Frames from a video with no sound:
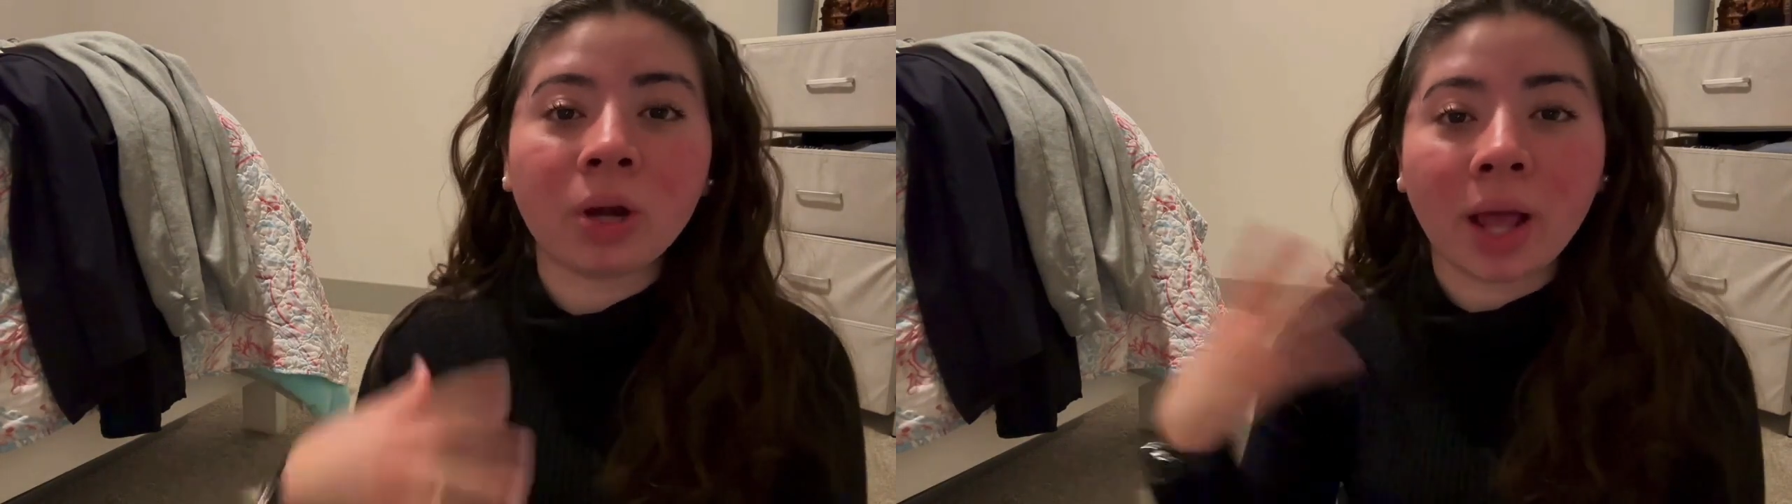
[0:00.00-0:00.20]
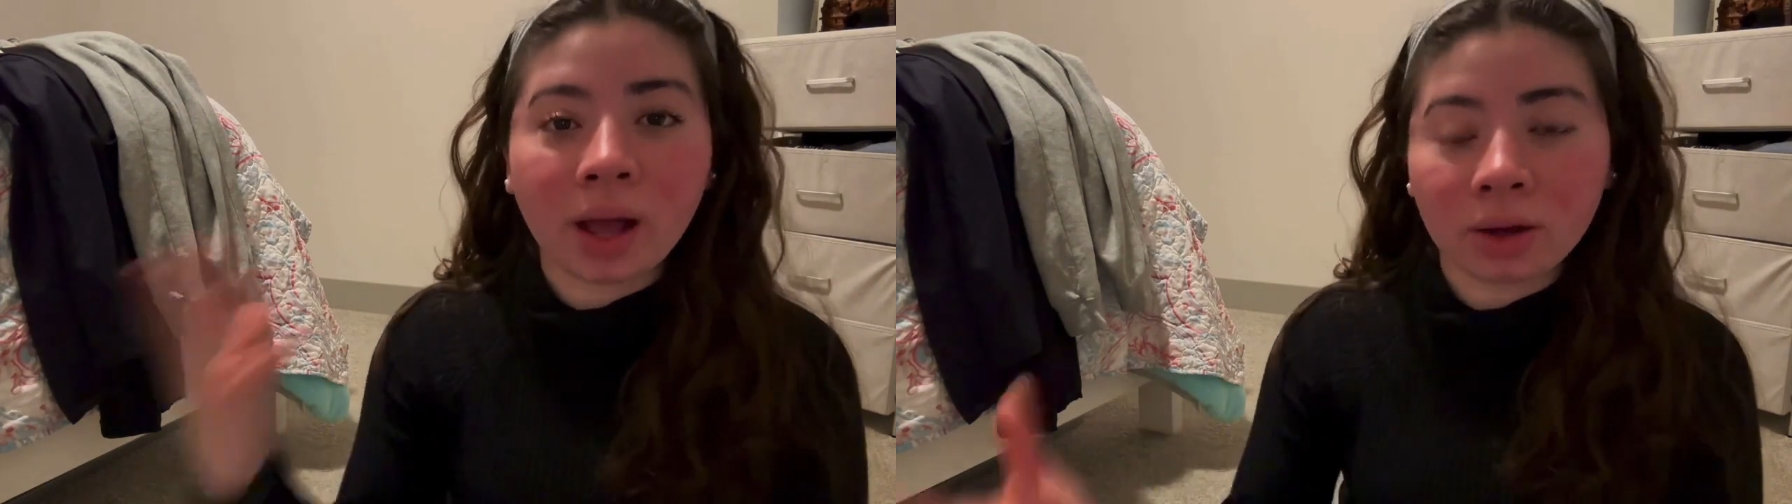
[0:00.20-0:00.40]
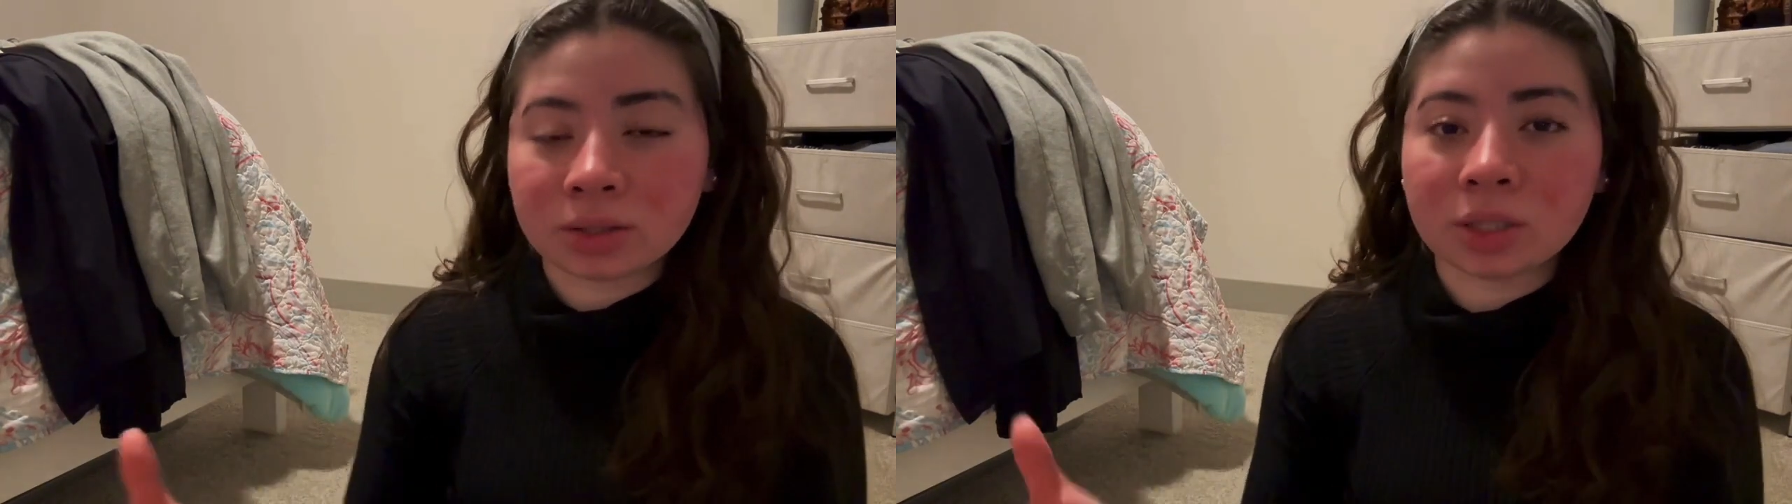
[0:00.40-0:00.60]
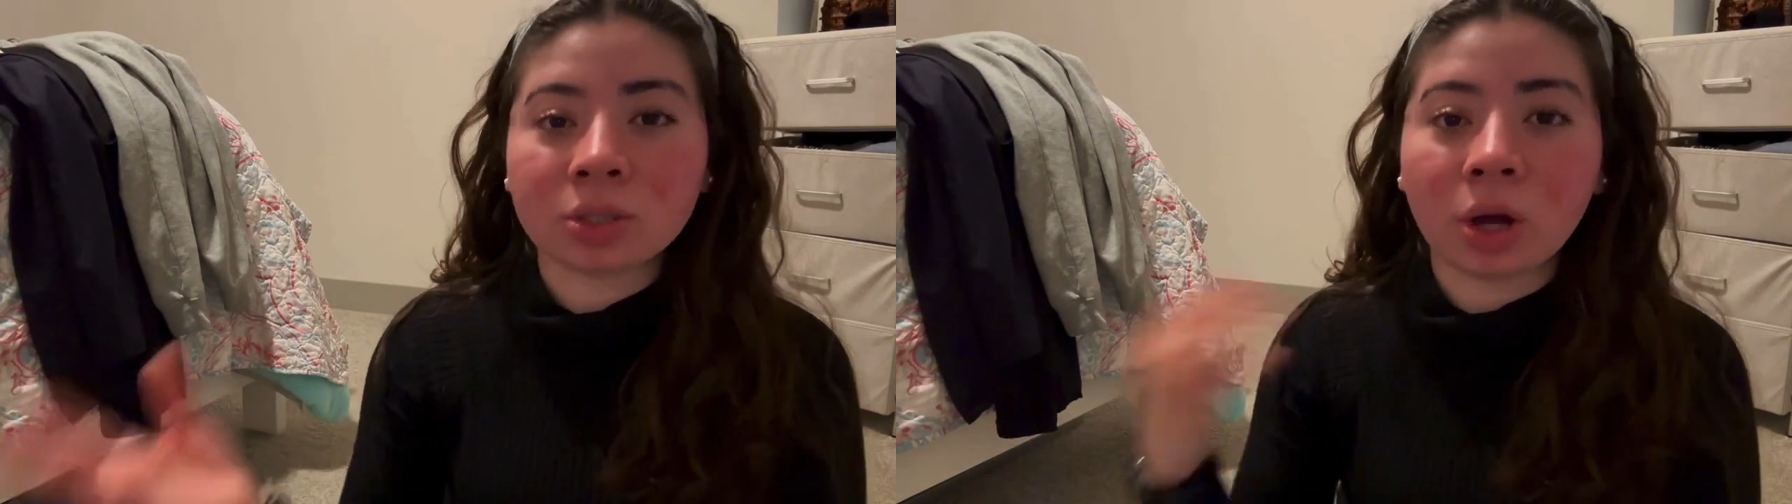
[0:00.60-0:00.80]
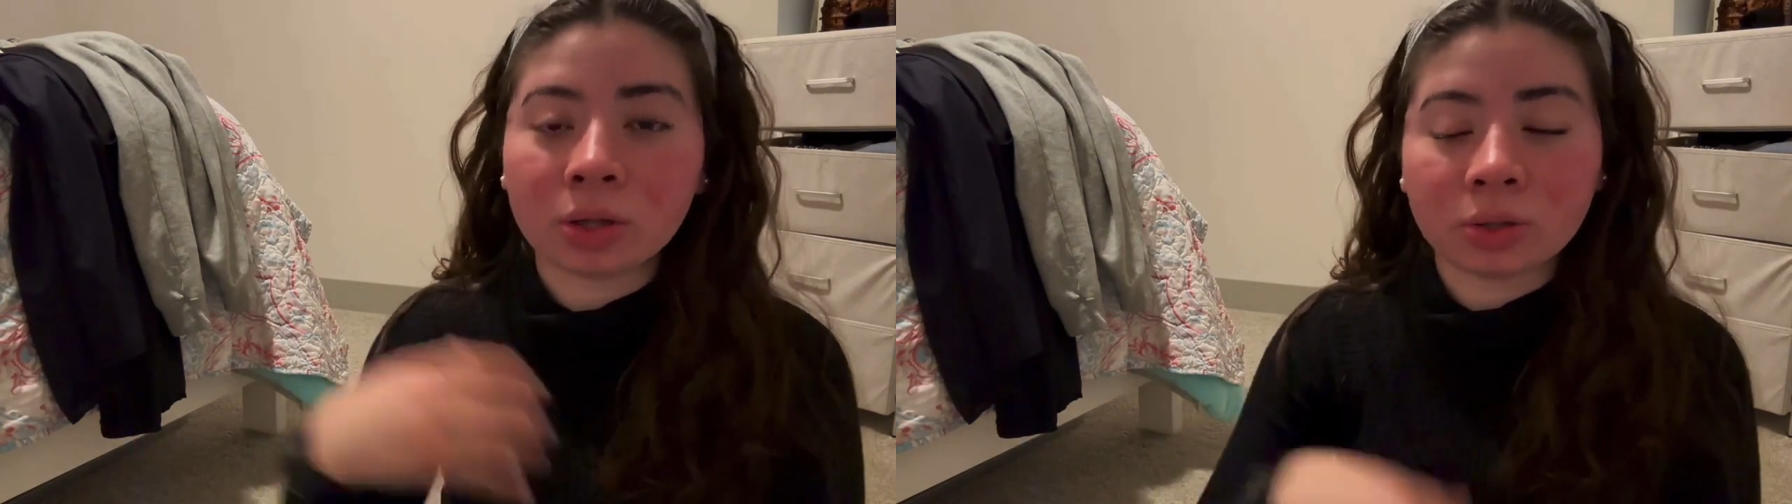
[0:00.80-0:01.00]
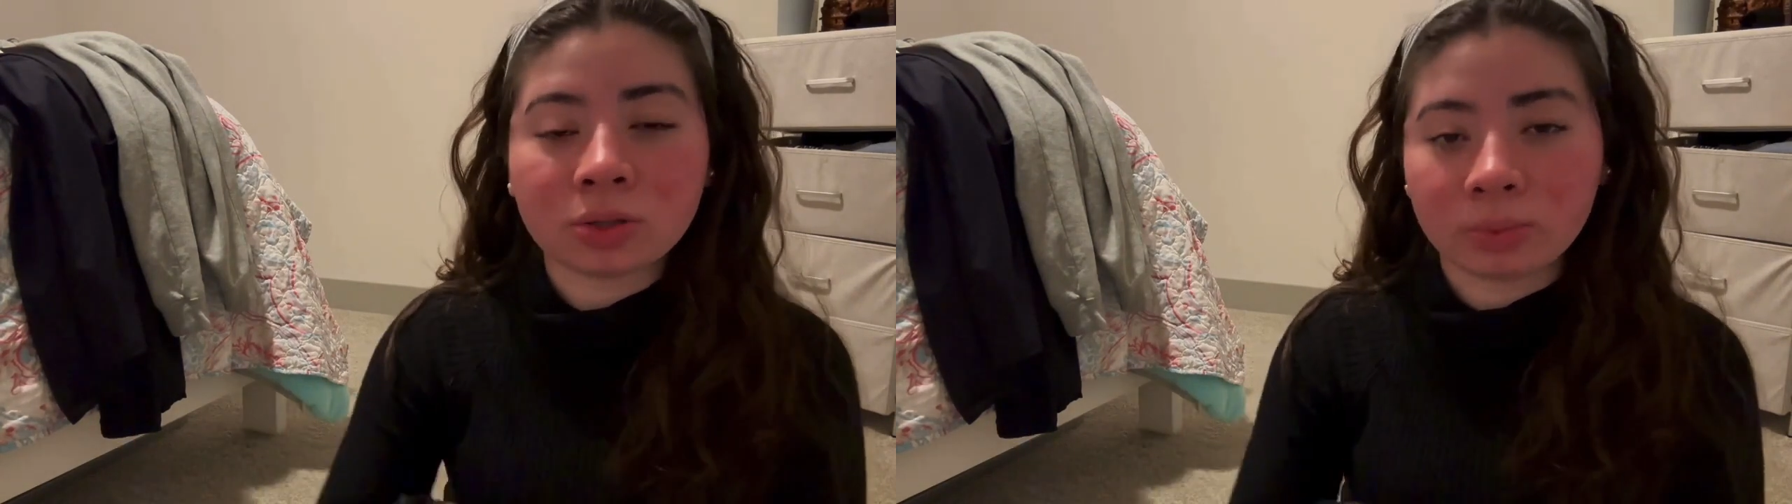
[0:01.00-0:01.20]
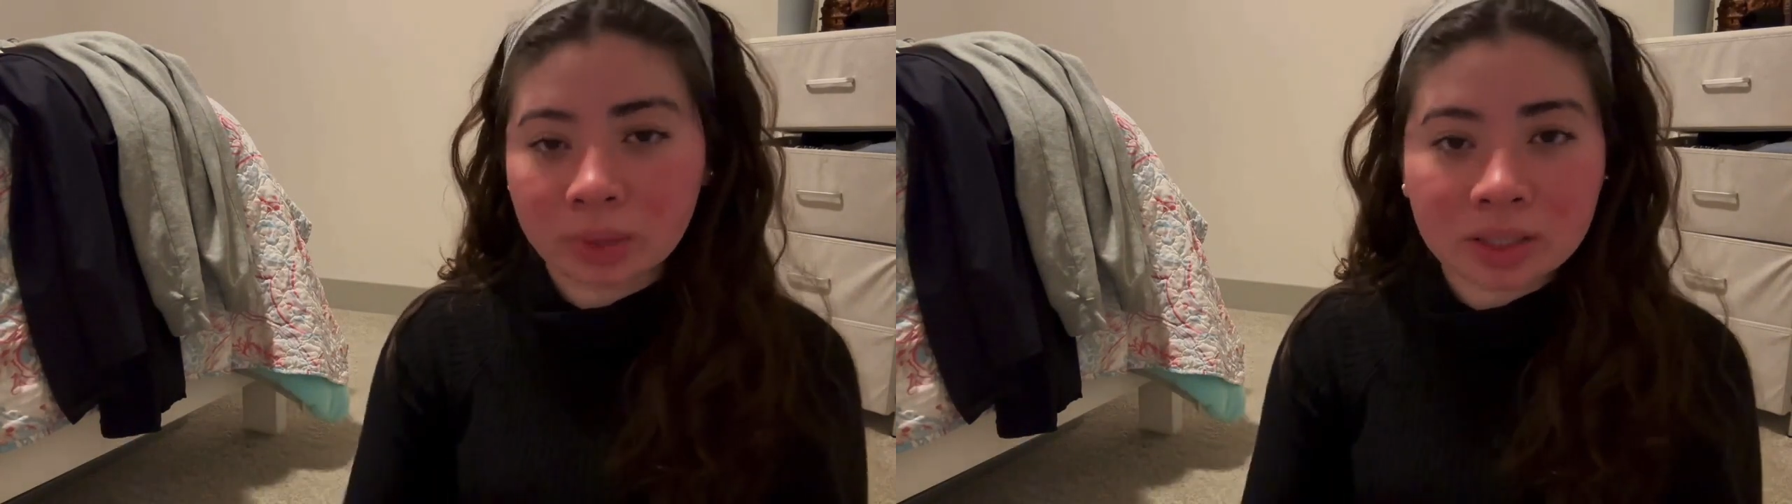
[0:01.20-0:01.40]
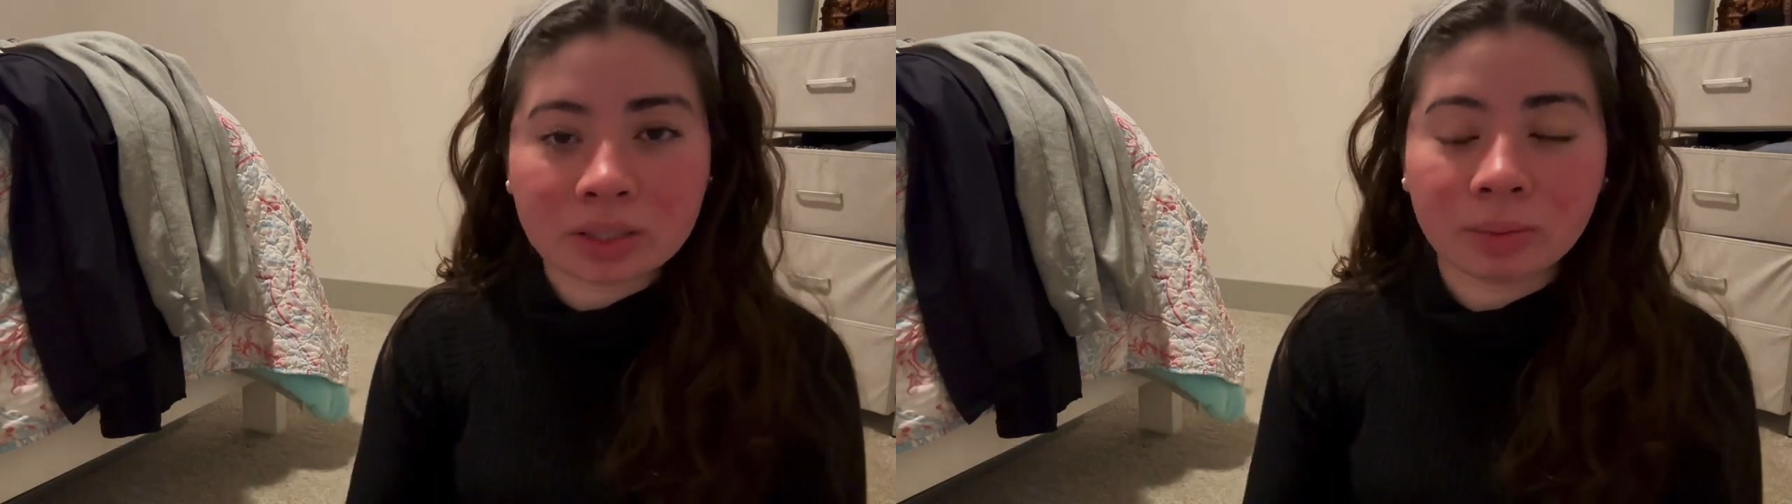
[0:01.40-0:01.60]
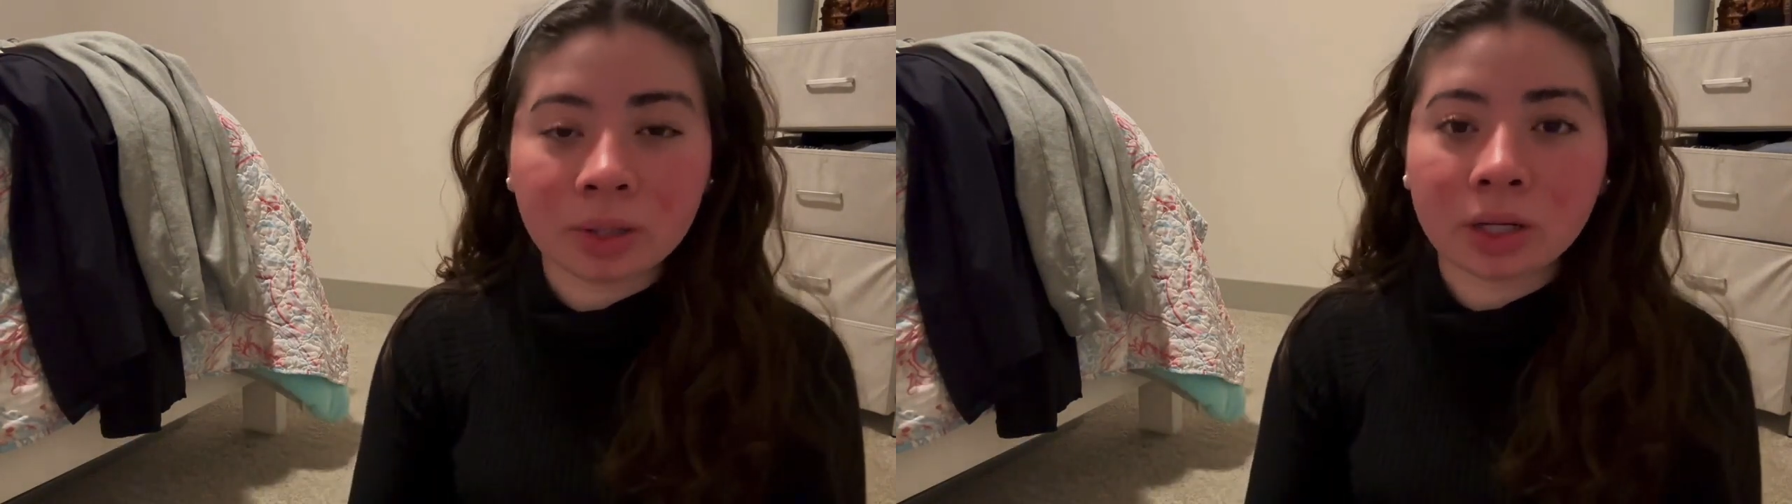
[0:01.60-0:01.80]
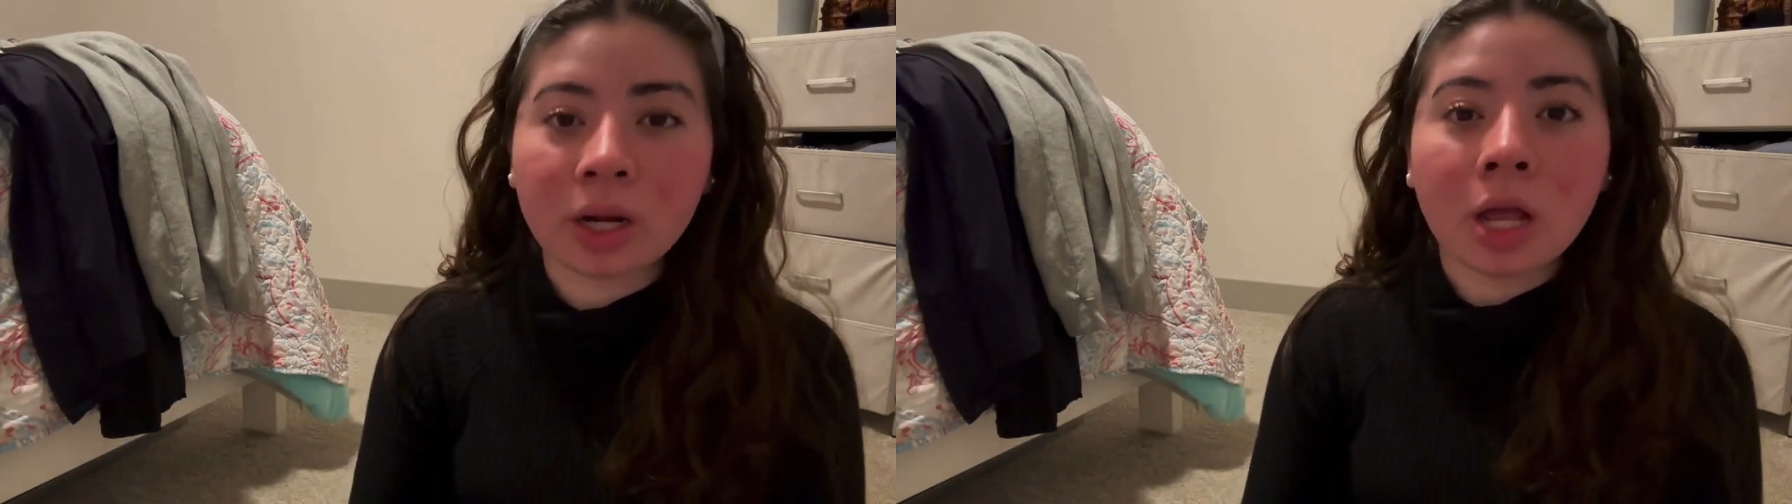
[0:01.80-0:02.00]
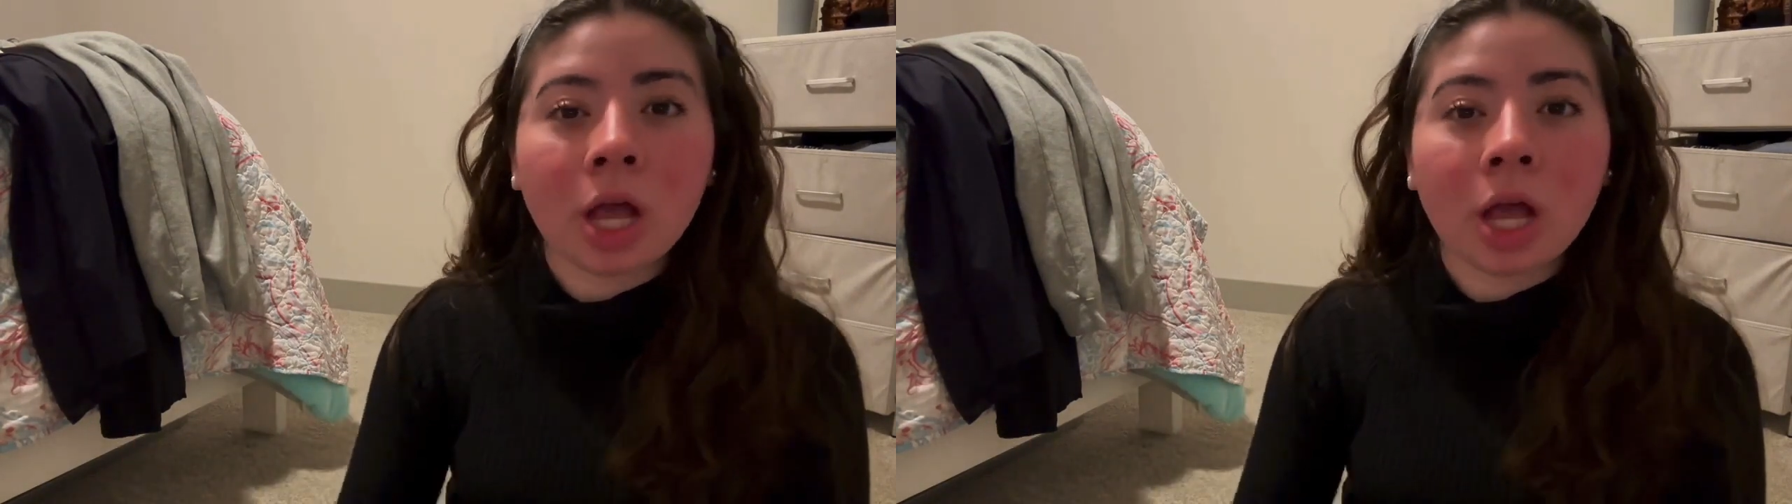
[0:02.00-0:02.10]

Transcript: else has gone through something similar,